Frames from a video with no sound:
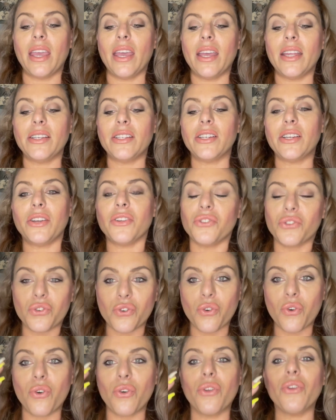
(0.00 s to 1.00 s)
to
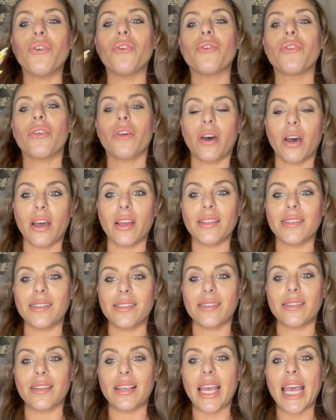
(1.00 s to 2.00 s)
control your
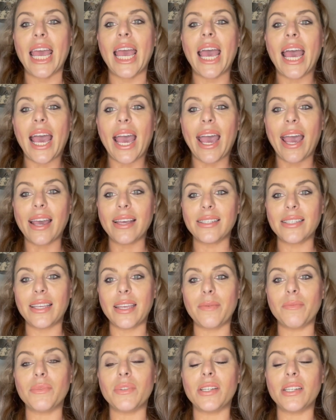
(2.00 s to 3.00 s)
thoughts. Ask
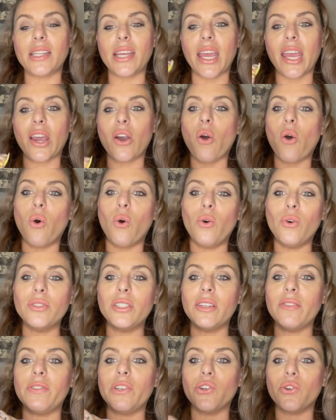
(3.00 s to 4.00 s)
Him to take hold
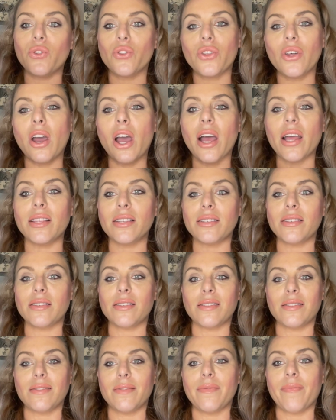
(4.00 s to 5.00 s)
of your thoughts,
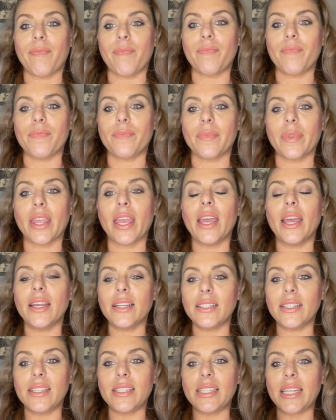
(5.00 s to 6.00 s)

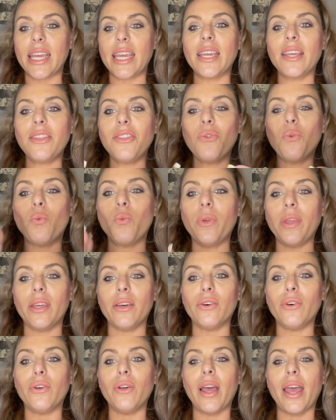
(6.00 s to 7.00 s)
to take the
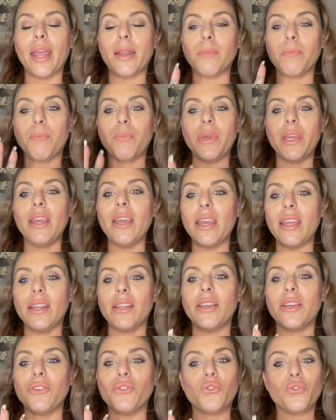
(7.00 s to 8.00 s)
wheel and be in
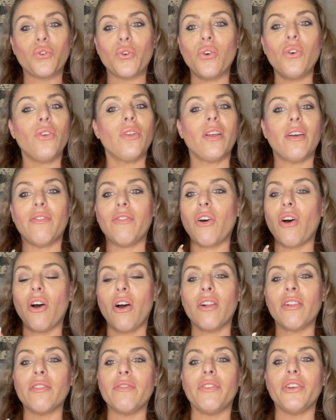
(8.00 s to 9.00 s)
control of
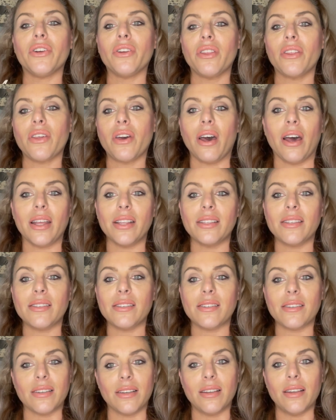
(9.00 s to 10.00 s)
all of your thoughts,
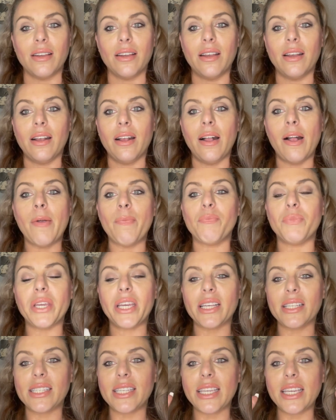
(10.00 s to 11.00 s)

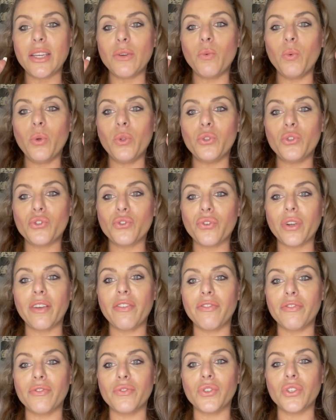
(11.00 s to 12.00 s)
because He will
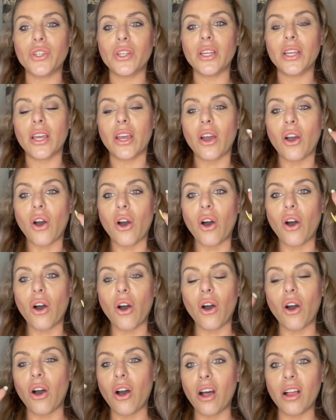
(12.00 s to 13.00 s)
drift
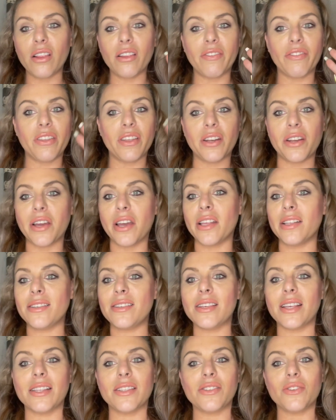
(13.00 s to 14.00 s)
all of the
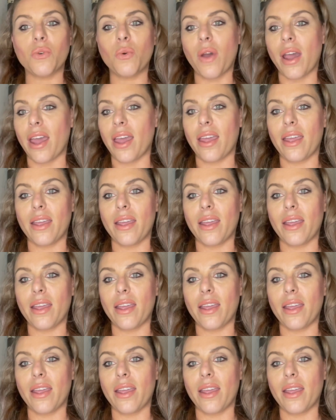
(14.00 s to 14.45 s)
nonsense away